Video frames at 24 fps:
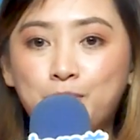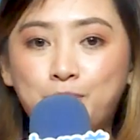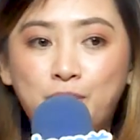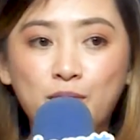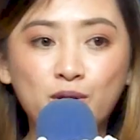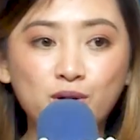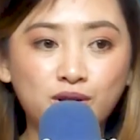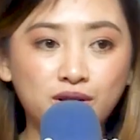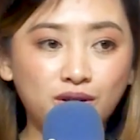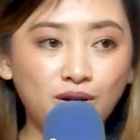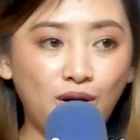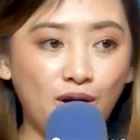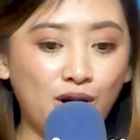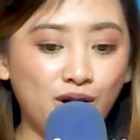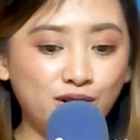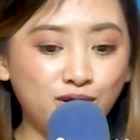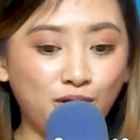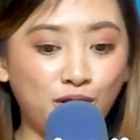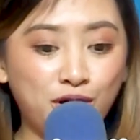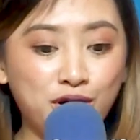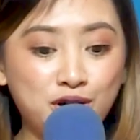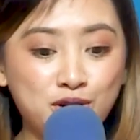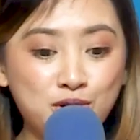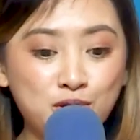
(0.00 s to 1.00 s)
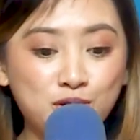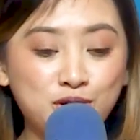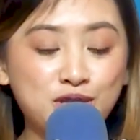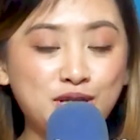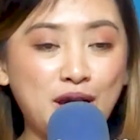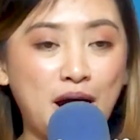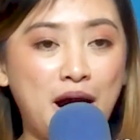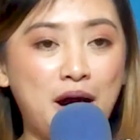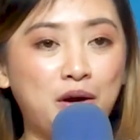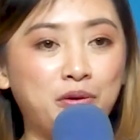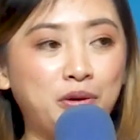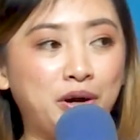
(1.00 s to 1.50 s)
put on or use
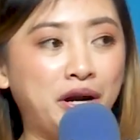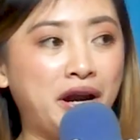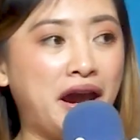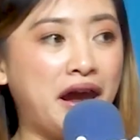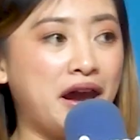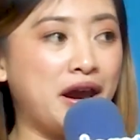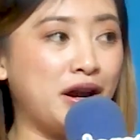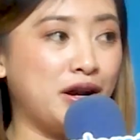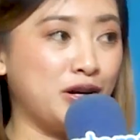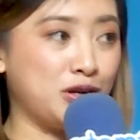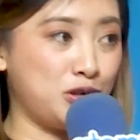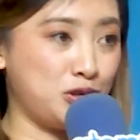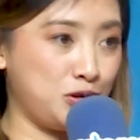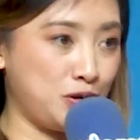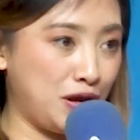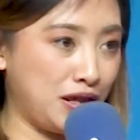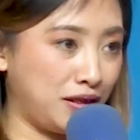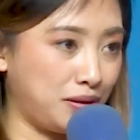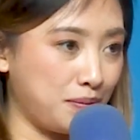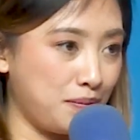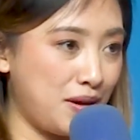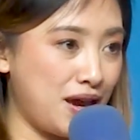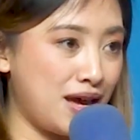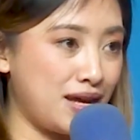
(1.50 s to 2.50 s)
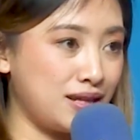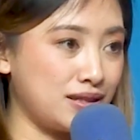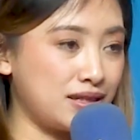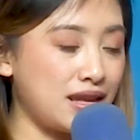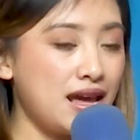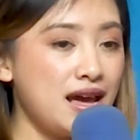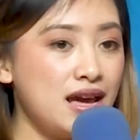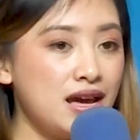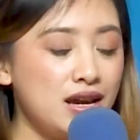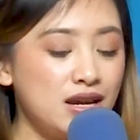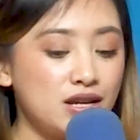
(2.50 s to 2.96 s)
our hair treatment.